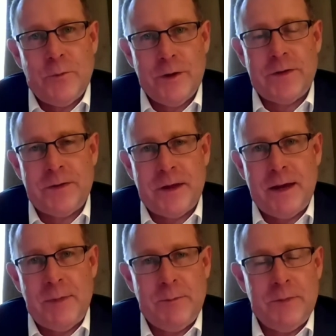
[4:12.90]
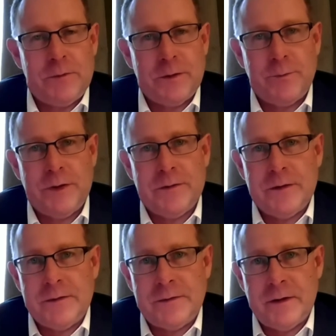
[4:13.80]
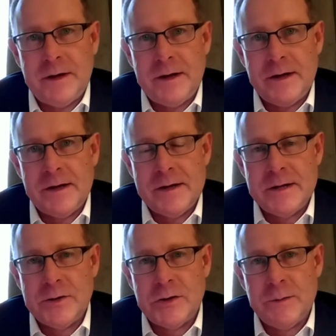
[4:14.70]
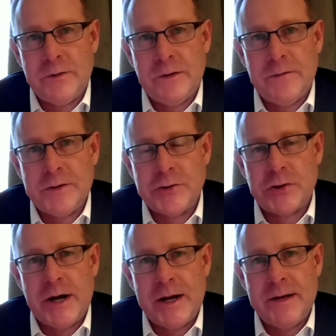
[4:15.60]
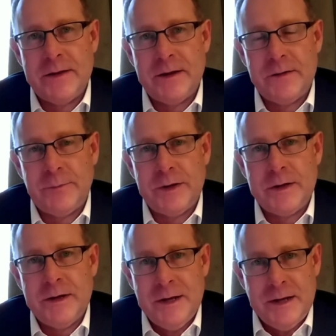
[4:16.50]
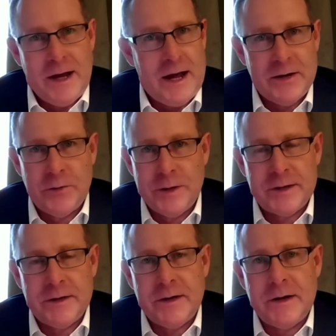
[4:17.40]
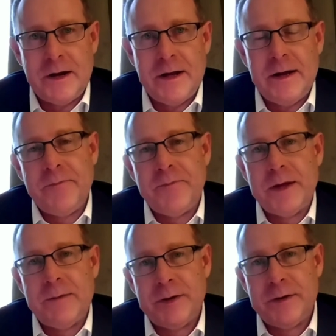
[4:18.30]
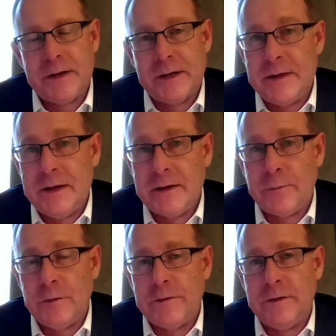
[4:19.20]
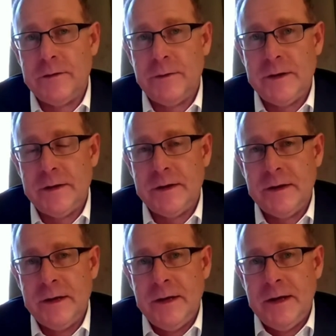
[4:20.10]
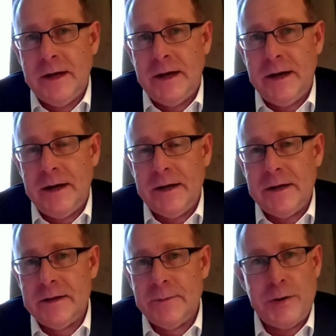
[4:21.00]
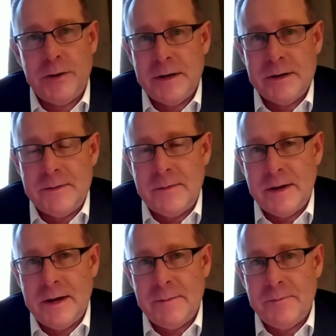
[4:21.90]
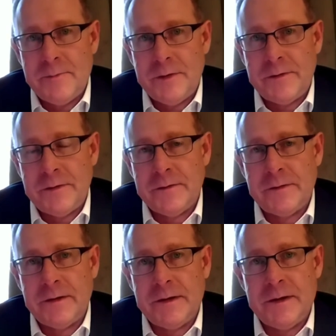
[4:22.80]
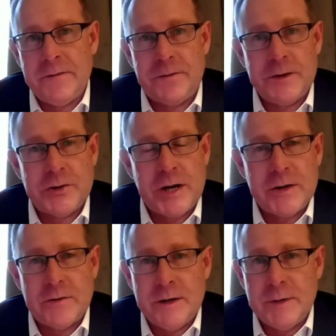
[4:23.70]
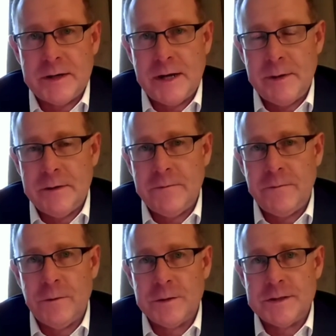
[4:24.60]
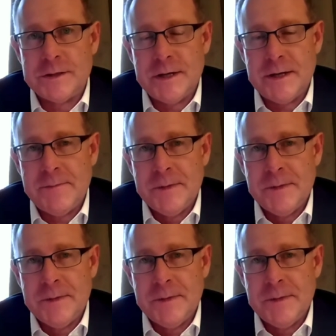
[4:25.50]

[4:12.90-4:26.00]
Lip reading: with our members, with business in terms of the trade that has been underwritten and particularly the exports into India. In the period since the Free Trade Agreement came into force